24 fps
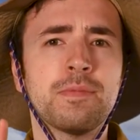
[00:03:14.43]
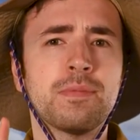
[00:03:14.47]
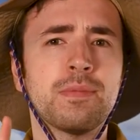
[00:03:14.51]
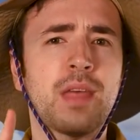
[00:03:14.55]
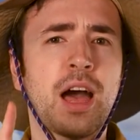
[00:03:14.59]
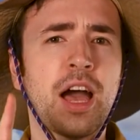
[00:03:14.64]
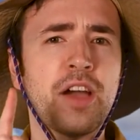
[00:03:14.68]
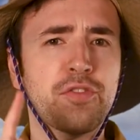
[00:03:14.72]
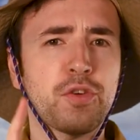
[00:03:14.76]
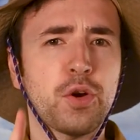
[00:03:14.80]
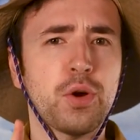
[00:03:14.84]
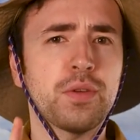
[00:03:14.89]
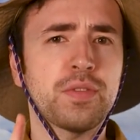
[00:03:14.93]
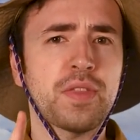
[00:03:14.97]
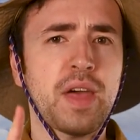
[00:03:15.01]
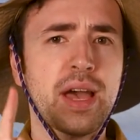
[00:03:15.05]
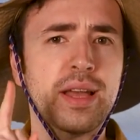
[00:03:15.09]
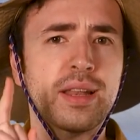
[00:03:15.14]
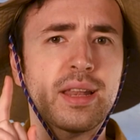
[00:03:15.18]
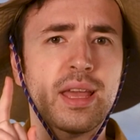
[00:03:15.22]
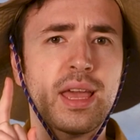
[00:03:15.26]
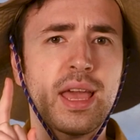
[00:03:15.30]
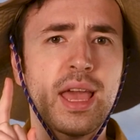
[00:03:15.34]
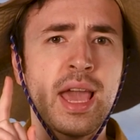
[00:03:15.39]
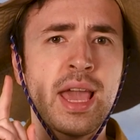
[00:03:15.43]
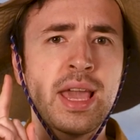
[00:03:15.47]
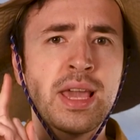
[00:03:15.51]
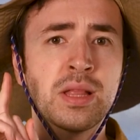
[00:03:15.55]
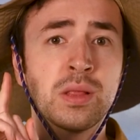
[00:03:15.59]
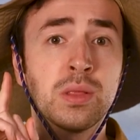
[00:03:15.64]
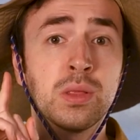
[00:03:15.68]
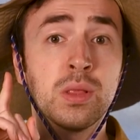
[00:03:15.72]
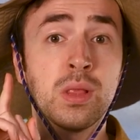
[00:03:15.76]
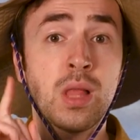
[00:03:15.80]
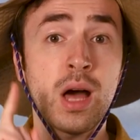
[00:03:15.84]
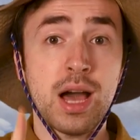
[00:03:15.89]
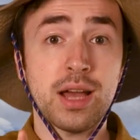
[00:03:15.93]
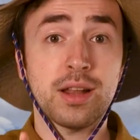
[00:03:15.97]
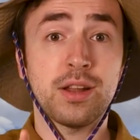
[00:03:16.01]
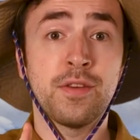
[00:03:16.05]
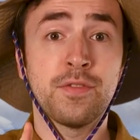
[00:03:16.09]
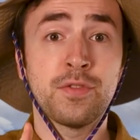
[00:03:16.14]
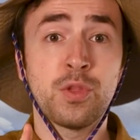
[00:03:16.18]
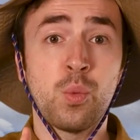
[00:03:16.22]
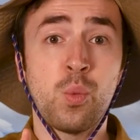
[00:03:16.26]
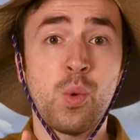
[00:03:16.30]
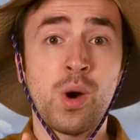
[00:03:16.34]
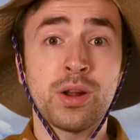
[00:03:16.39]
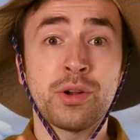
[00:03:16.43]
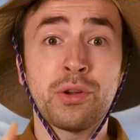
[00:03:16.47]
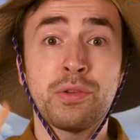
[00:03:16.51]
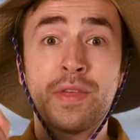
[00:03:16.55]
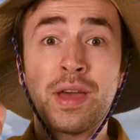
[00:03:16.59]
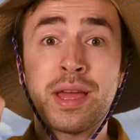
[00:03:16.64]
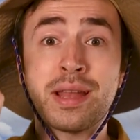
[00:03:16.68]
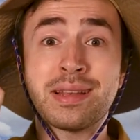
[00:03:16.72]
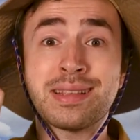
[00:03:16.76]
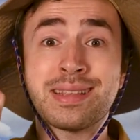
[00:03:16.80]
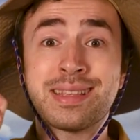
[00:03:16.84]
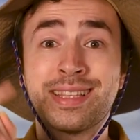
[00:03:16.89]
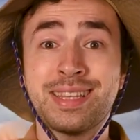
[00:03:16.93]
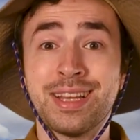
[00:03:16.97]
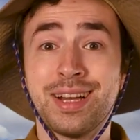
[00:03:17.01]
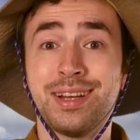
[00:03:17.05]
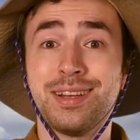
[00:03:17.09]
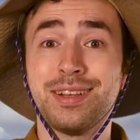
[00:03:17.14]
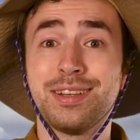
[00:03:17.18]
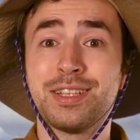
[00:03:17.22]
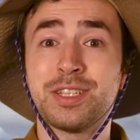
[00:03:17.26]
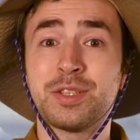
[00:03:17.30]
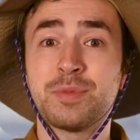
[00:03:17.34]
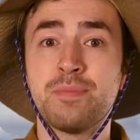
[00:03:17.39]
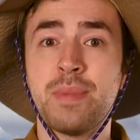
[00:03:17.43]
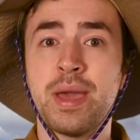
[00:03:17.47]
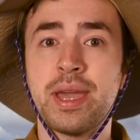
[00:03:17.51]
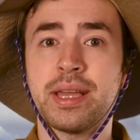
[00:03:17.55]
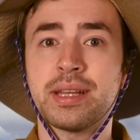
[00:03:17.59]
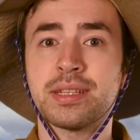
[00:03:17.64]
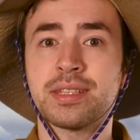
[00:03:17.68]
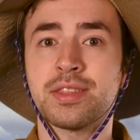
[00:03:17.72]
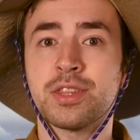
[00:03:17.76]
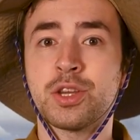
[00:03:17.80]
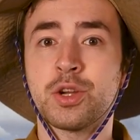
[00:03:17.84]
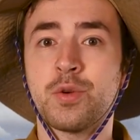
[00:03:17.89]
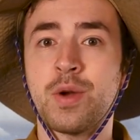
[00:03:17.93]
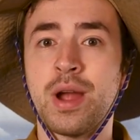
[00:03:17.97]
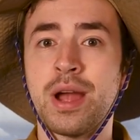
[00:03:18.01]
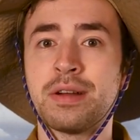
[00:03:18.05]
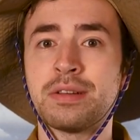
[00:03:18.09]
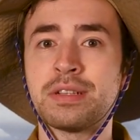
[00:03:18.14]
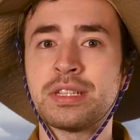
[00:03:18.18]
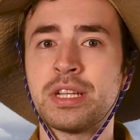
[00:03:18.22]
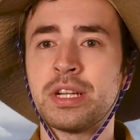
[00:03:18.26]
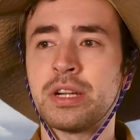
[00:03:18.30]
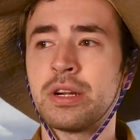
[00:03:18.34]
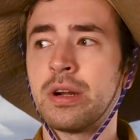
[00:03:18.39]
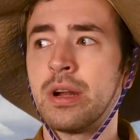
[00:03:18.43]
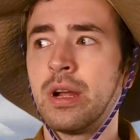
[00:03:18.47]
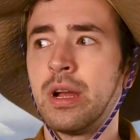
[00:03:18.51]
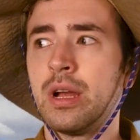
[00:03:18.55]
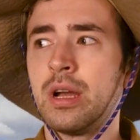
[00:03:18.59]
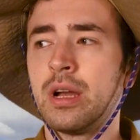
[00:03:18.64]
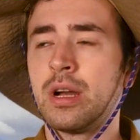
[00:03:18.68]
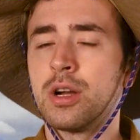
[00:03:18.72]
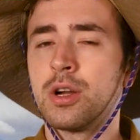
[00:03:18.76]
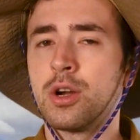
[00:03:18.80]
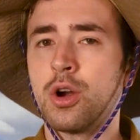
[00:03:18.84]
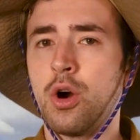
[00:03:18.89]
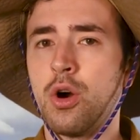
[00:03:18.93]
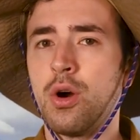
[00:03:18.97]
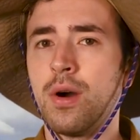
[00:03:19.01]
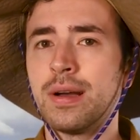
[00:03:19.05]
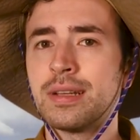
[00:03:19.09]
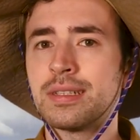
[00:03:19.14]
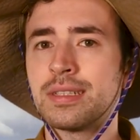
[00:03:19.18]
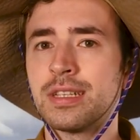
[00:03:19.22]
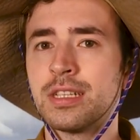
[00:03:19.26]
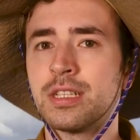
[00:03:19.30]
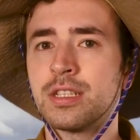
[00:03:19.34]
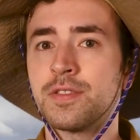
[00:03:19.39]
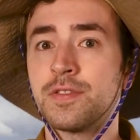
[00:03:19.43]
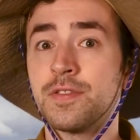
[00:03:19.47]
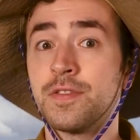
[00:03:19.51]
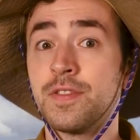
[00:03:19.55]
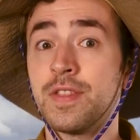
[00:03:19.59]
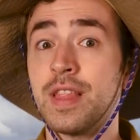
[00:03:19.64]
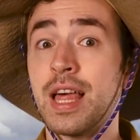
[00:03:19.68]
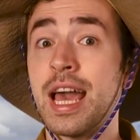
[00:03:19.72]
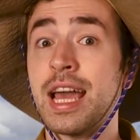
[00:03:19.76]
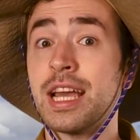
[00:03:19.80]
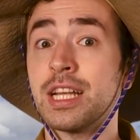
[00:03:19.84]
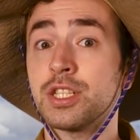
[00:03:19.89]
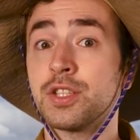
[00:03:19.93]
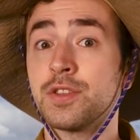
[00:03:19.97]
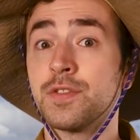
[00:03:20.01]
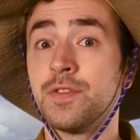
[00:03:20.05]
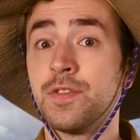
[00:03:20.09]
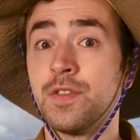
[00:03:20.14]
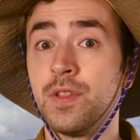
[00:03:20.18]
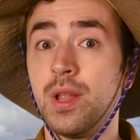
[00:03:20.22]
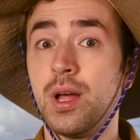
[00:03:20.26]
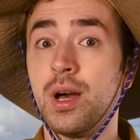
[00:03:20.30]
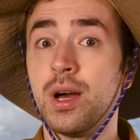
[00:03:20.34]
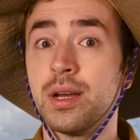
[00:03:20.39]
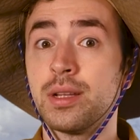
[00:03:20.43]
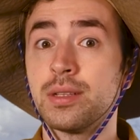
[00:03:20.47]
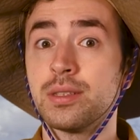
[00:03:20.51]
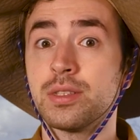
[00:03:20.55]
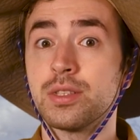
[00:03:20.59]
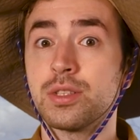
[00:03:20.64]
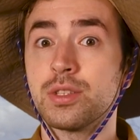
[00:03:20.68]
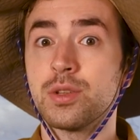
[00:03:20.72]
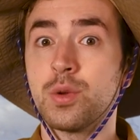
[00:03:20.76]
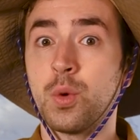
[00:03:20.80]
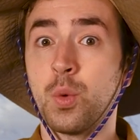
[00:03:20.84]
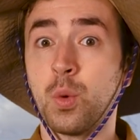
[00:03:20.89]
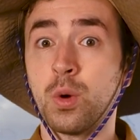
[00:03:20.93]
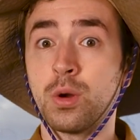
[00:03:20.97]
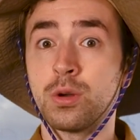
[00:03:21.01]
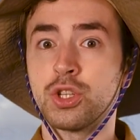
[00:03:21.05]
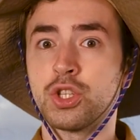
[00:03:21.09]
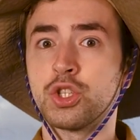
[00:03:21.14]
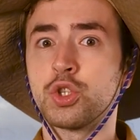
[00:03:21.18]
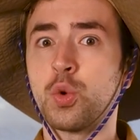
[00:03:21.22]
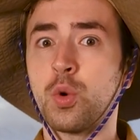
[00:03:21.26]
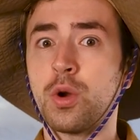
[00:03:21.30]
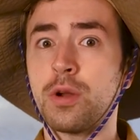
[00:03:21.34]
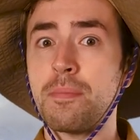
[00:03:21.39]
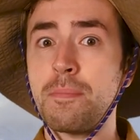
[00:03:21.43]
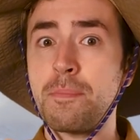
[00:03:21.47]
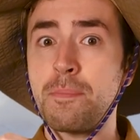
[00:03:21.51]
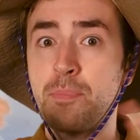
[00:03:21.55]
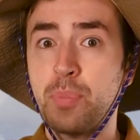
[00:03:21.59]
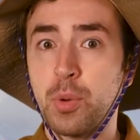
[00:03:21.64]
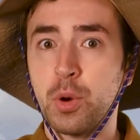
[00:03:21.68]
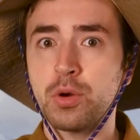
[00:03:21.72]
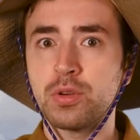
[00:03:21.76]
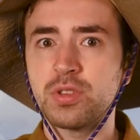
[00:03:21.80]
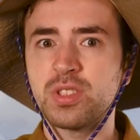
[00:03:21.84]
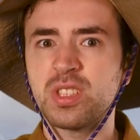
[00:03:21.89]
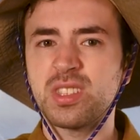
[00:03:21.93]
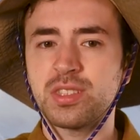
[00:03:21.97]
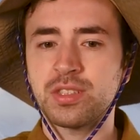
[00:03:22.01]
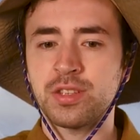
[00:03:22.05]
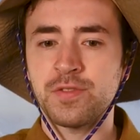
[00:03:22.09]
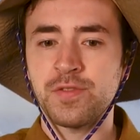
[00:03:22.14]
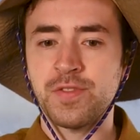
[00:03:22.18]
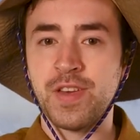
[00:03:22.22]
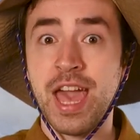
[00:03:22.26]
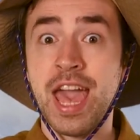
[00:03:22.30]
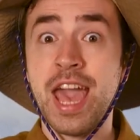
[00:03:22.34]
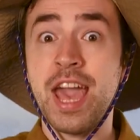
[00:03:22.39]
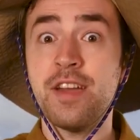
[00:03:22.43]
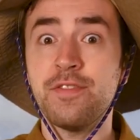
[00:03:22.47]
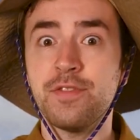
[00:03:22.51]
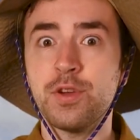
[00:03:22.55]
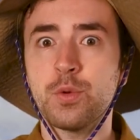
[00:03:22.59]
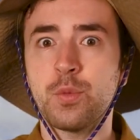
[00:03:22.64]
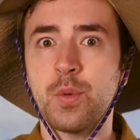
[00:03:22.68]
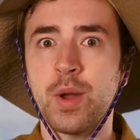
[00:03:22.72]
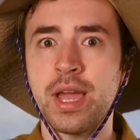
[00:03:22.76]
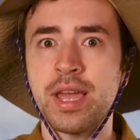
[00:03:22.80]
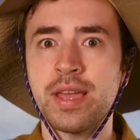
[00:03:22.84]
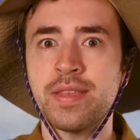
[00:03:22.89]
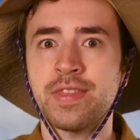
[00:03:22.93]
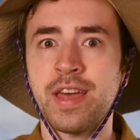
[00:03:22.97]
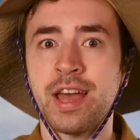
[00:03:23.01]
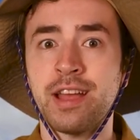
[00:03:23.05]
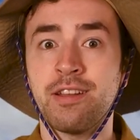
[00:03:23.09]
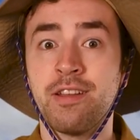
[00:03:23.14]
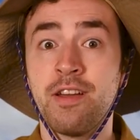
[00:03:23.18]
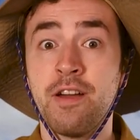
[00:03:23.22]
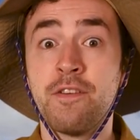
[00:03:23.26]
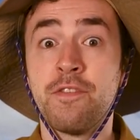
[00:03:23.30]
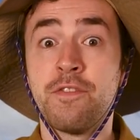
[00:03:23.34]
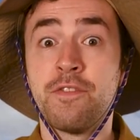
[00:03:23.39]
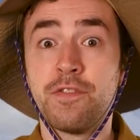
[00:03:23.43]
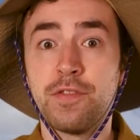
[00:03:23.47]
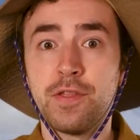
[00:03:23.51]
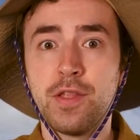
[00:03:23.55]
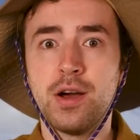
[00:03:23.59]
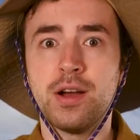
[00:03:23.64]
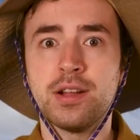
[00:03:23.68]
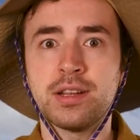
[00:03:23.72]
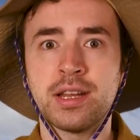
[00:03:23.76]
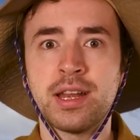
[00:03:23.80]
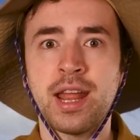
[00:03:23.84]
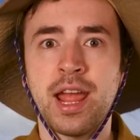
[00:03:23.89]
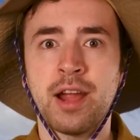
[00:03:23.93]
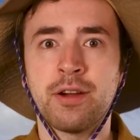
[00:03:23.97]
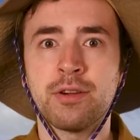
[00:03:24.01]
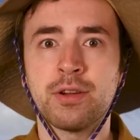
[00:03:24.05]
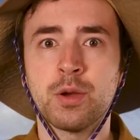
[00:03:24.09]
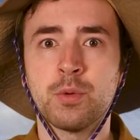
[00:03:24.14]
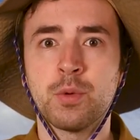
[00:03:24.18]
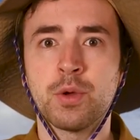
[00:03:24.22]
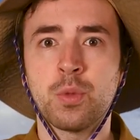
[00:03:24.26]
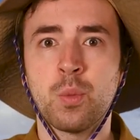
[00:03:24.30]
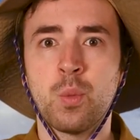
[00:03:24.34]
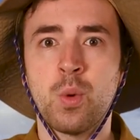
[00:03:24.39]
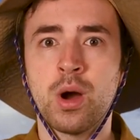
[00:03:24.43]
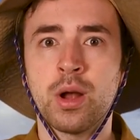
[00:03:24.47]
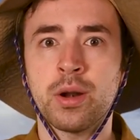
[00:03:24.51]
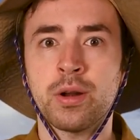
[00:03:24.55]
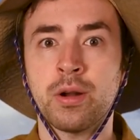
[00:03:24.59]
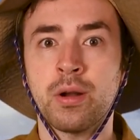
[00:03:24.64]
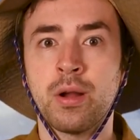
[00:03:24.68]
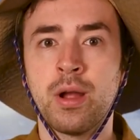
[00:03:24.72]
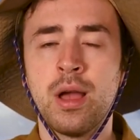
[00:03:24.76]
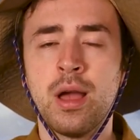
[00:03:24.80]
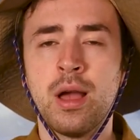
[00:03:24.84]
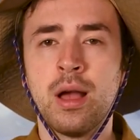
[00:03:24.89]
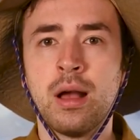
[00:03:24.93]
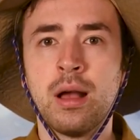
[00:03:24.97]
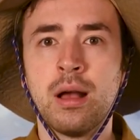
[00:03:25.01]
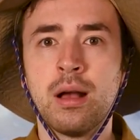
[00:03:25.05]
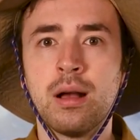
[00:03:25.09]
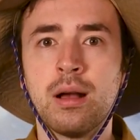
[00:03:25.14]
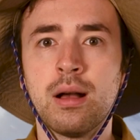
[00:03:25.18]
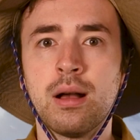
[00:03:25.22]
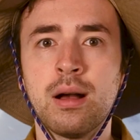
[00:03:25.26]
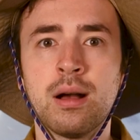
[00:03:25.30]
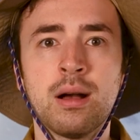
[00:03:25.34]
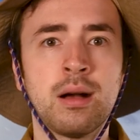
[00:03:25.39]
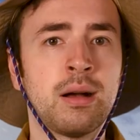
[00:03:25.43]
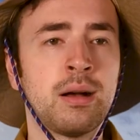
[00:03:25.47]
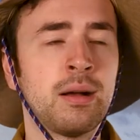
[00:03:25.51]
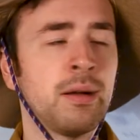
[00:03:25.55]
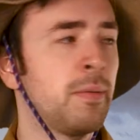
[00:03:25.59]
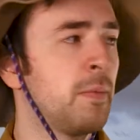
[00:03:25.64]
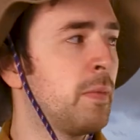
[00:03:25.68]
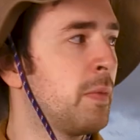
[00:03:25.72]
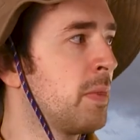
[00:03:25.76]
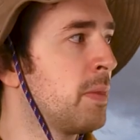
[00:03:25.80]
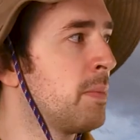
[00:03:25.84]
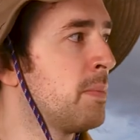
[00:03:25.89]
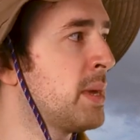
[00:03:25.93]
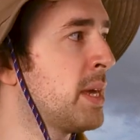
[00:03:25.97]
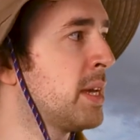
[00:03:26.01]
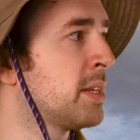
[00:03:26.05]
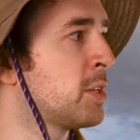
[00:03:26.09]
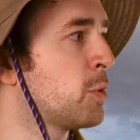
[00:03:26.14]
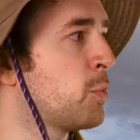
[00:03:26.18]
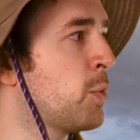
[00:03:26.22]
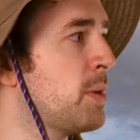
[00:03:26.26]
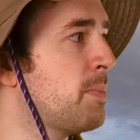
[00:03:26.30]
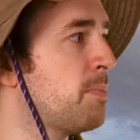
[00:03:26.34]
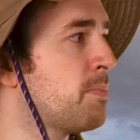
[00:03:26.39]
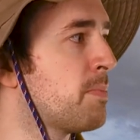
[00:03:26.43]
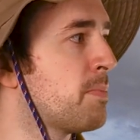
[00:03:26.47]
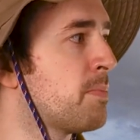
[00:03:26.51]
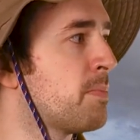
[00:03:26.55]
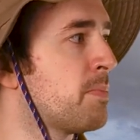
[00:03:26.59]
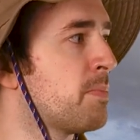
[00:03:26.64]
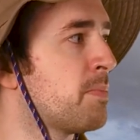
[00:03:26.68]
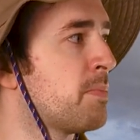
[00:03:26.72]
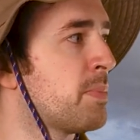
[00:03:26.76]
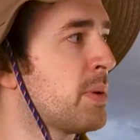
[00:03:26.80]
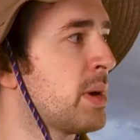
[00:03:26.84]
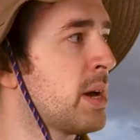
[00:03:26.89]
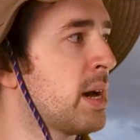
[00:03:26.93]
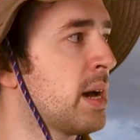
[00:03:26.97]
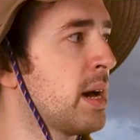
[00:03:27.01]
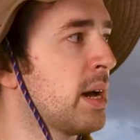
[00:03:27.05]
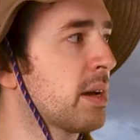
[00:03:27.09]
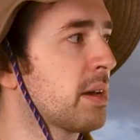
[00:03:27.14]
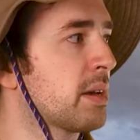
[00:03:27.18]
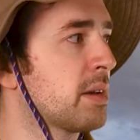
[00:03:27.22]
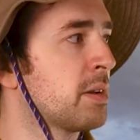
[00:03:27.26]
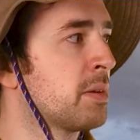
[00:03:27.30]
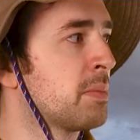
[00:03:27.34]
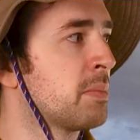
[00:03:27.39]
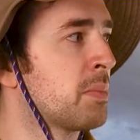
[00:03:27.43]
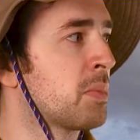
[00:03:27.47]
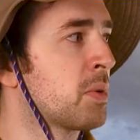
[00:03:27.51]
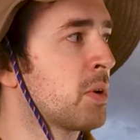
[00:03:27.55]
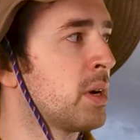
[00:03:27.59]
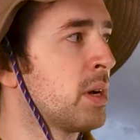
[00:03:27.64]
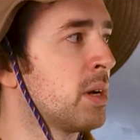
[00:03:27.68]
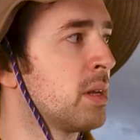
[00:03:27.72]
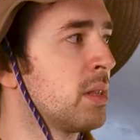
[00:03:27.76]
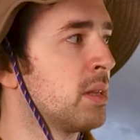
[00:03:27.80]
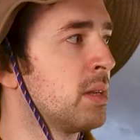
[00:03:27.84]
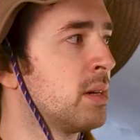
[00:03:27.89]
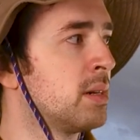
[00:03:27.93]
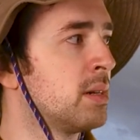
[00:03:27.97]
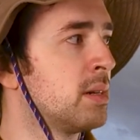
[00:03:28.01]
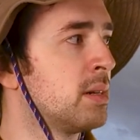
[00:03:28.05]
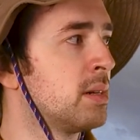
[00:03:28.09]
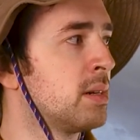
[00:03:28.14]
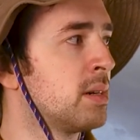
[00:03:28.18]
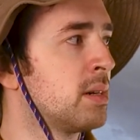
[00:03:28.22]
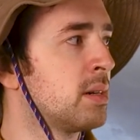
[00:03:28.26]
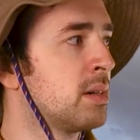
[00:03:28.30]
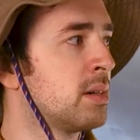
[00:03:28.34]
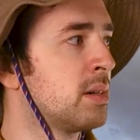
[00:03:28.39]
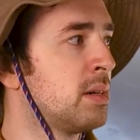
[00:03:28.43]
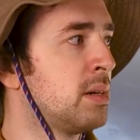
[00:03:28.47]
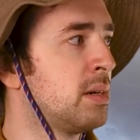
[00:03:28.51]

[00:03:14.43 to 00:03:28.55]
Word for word: I've heard that a lot of the water that does make it to the ground here causes flash floods or short bursts of heavy rain that flood an area with water. Uh, Mia, did we Pack an umbrella.